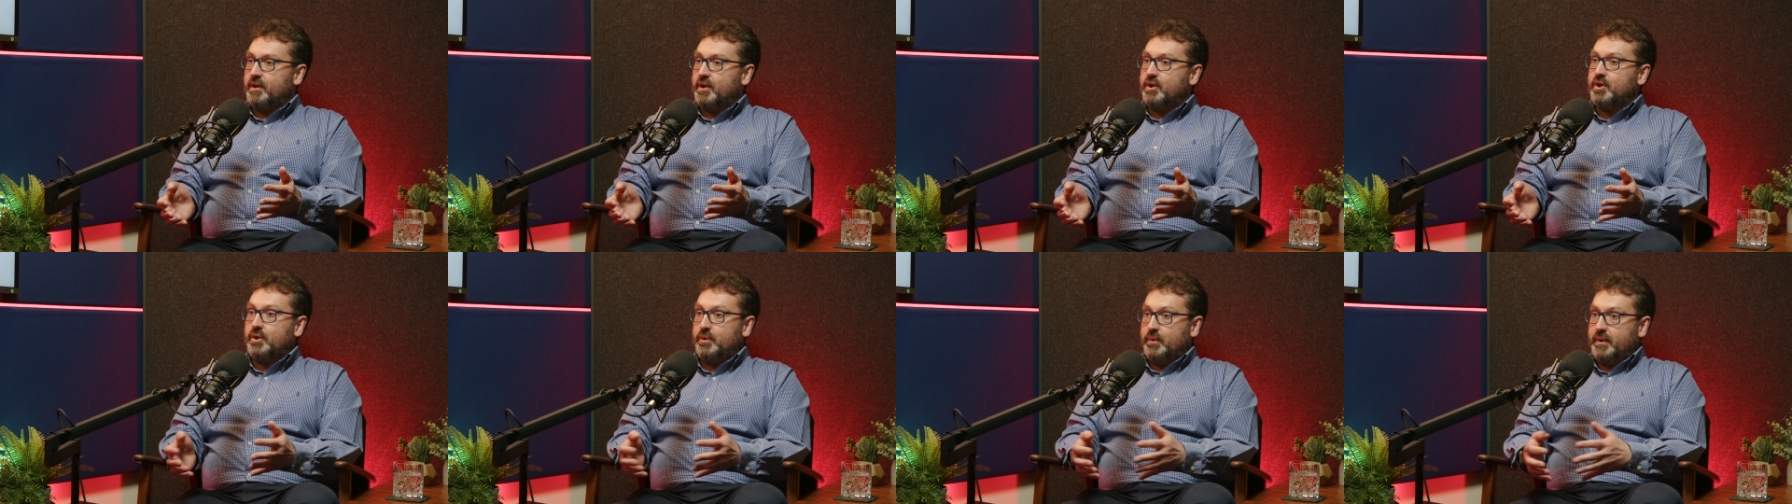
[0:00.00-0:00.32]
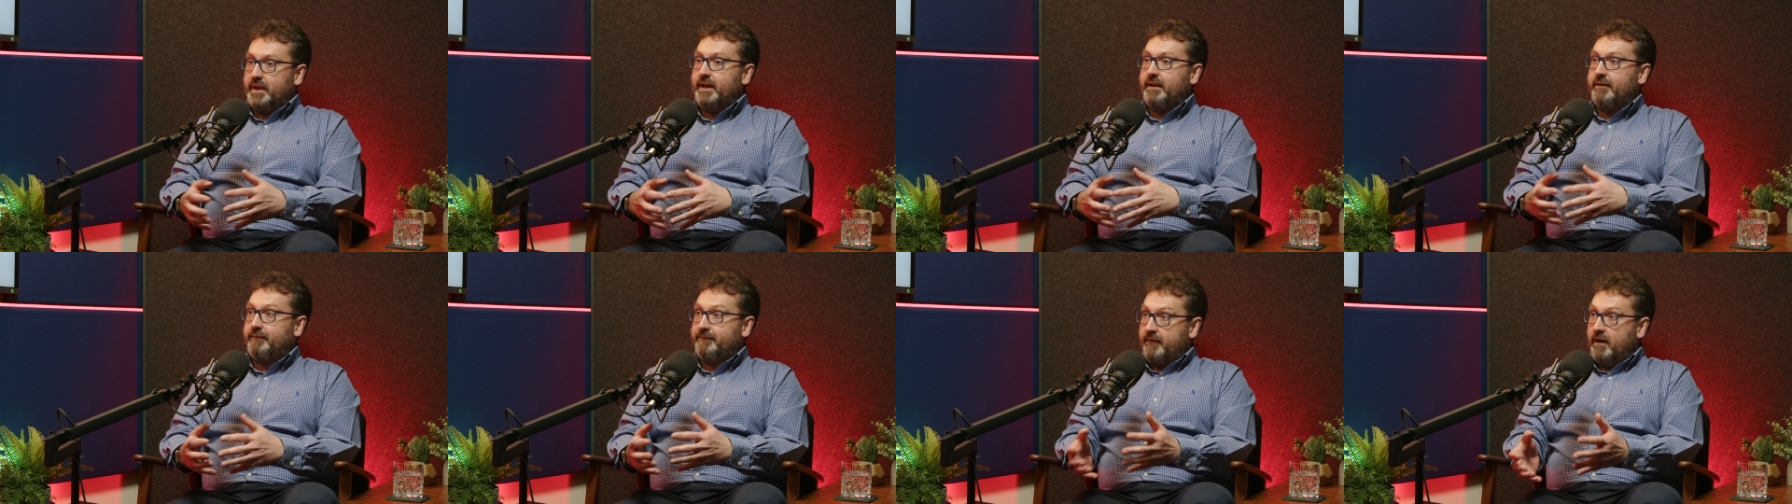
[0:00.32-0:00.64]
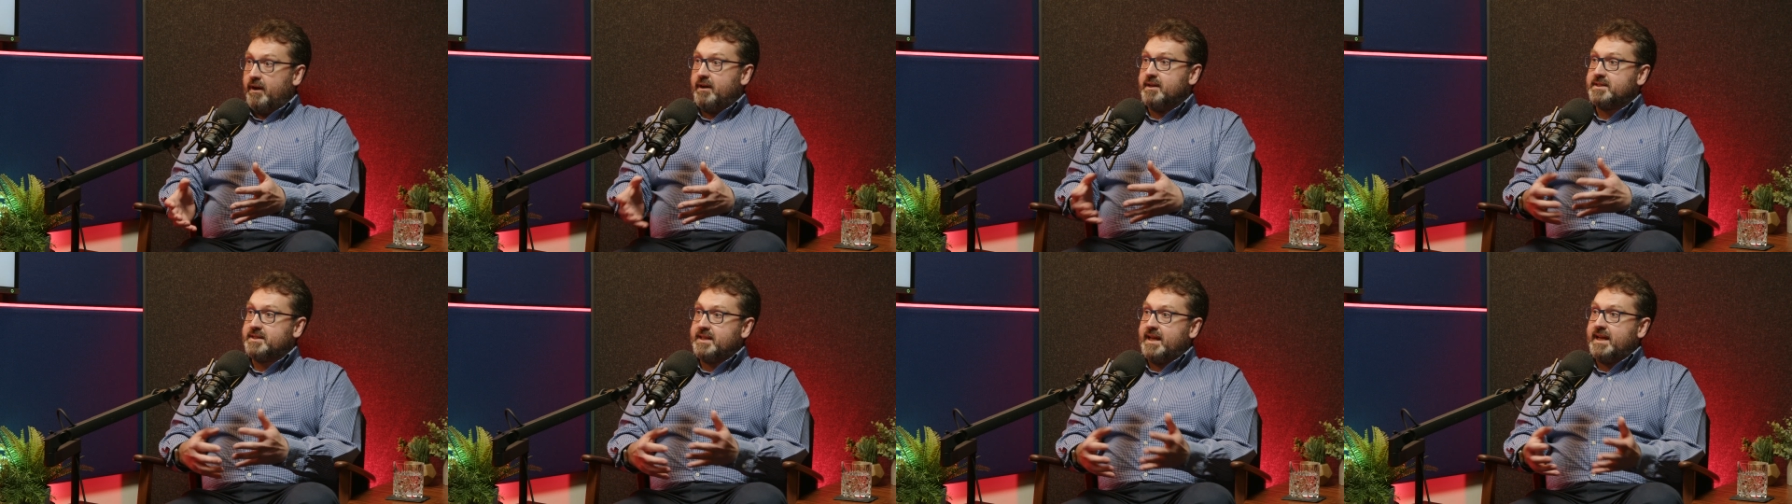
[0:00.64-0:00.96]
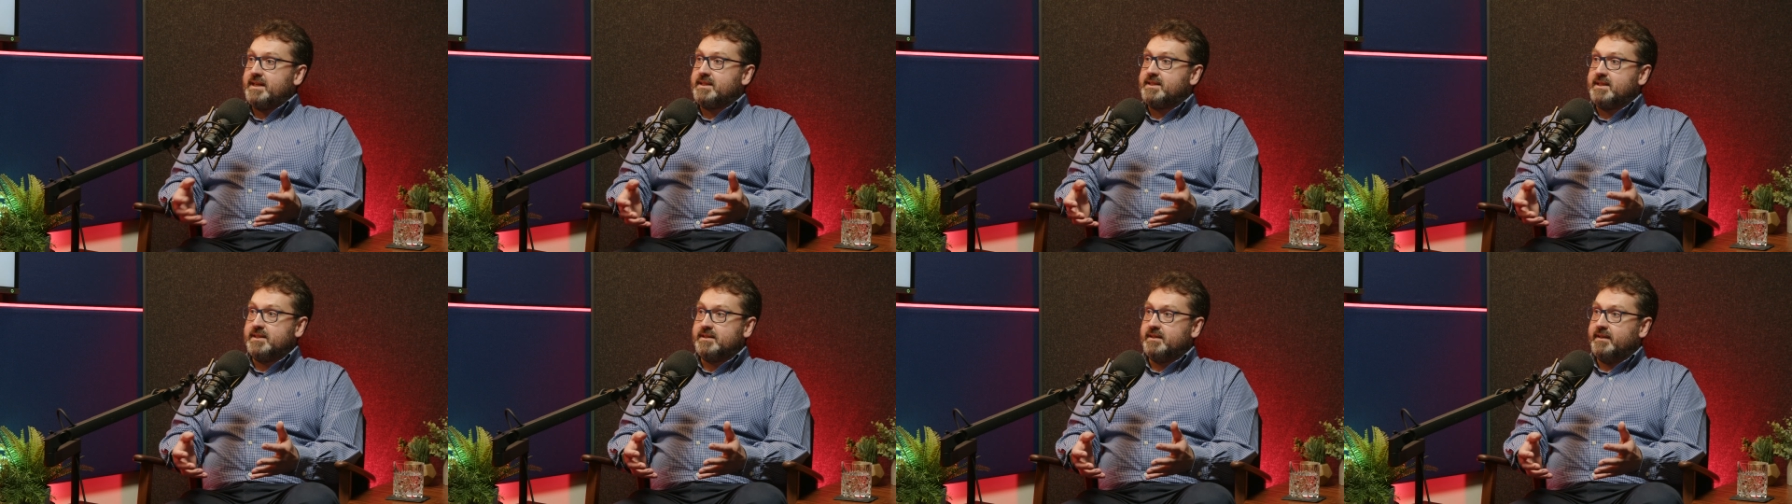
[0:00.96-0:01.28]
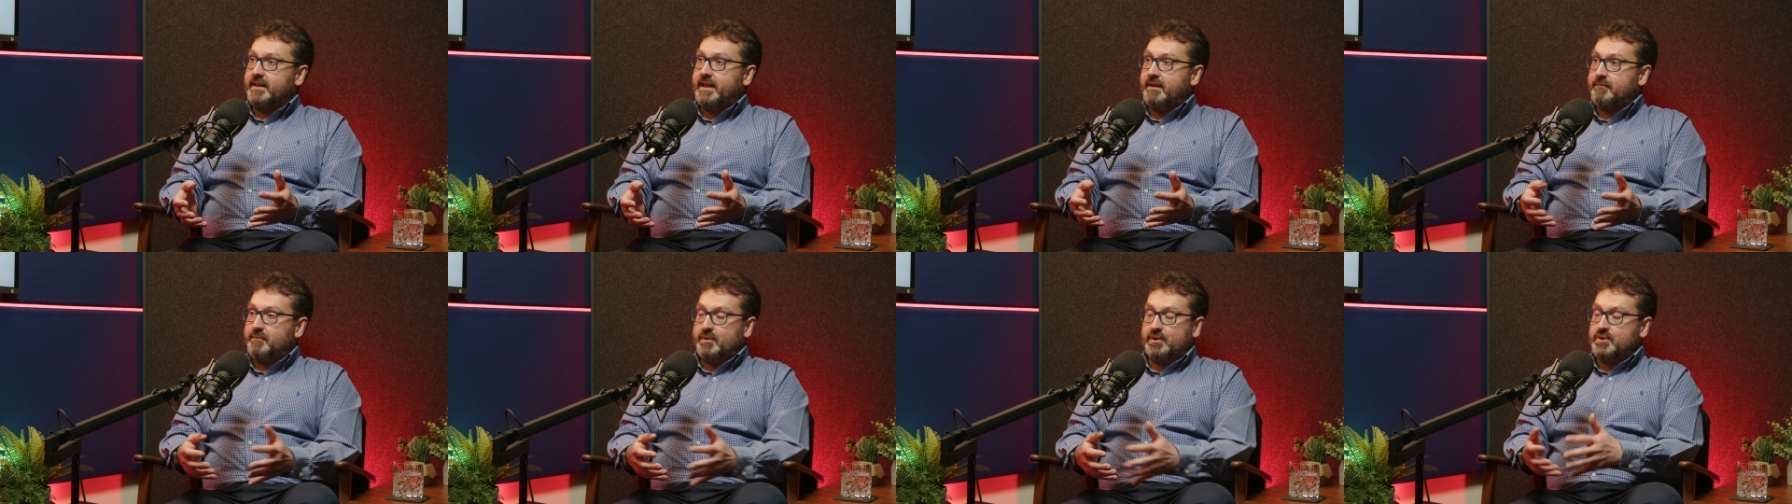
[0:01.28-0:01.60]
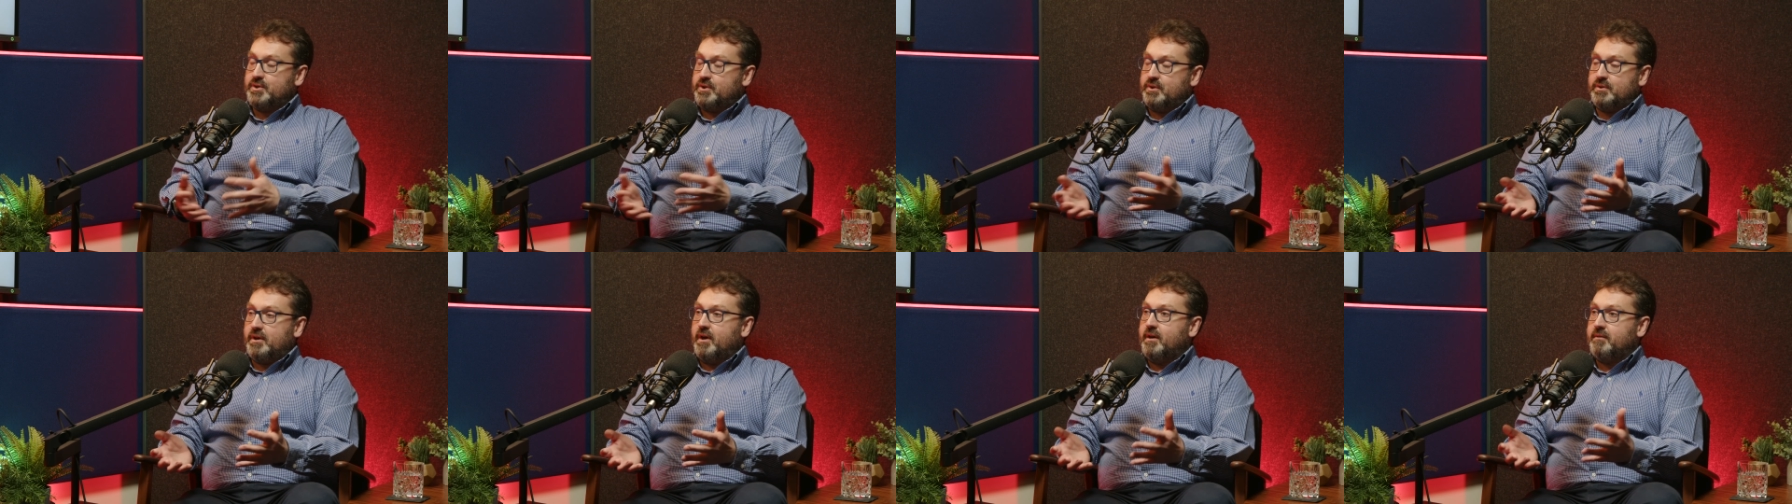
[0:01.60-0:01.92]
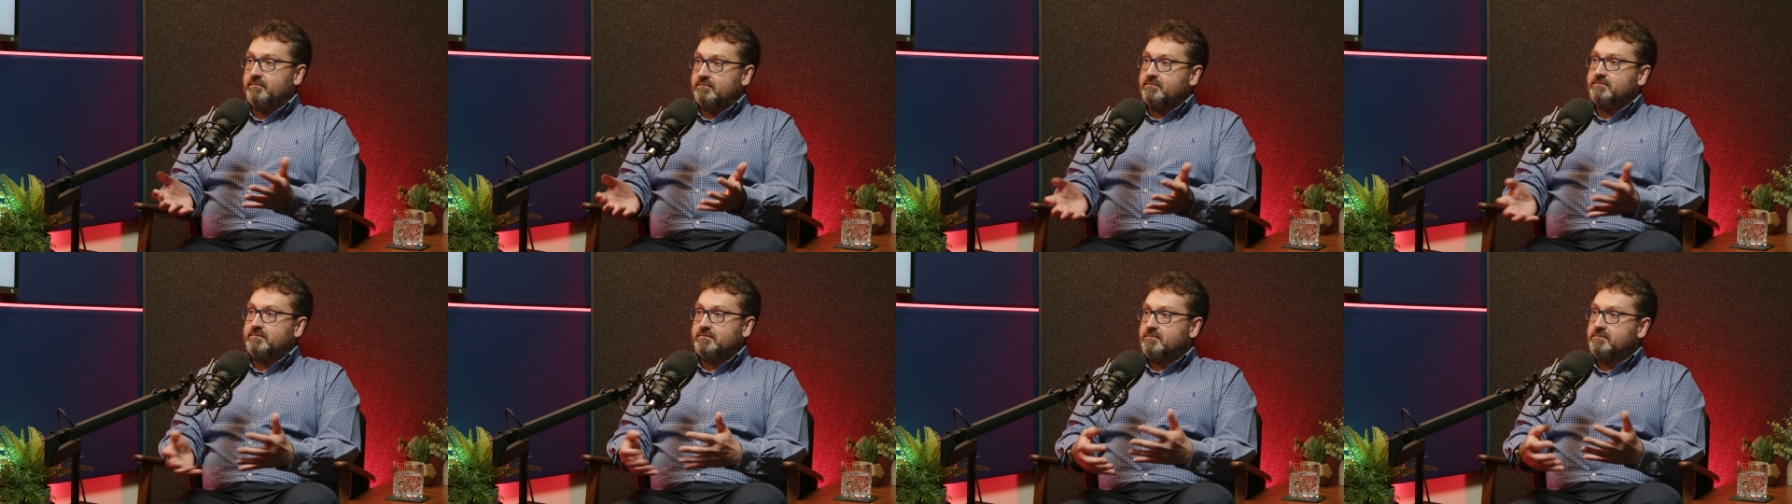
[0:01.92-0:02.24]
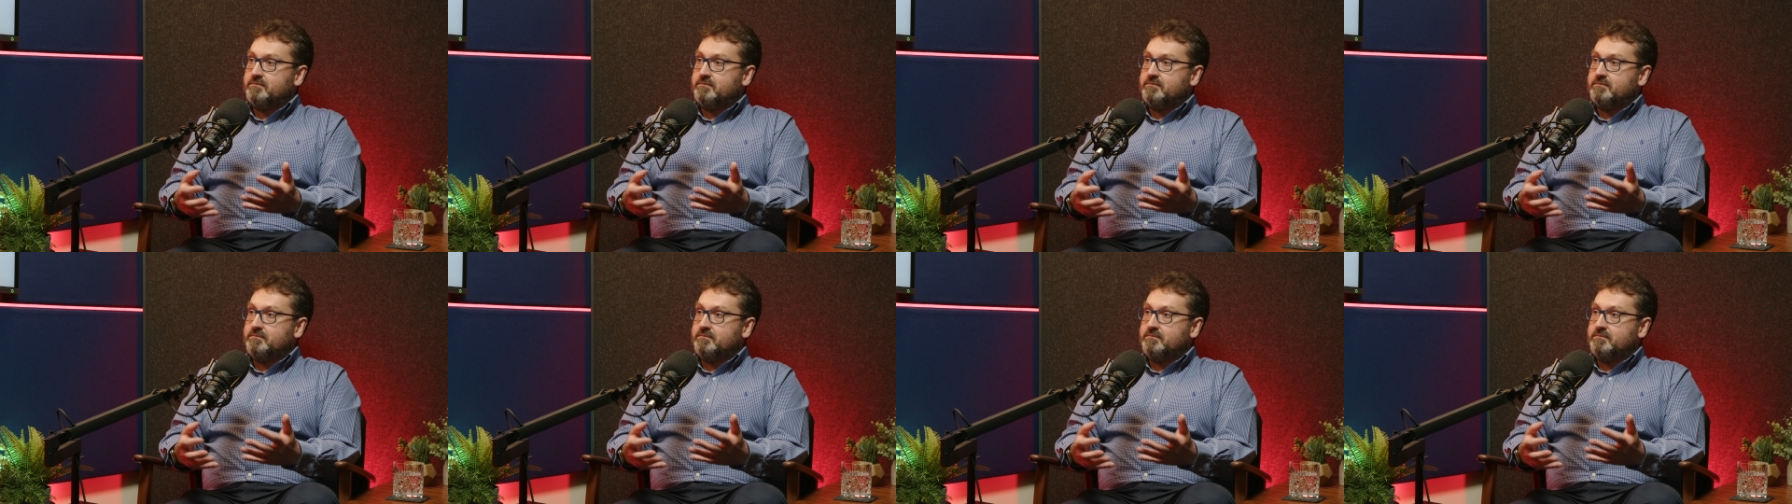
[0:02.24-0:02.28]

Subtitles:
and you need fast access to that because you can't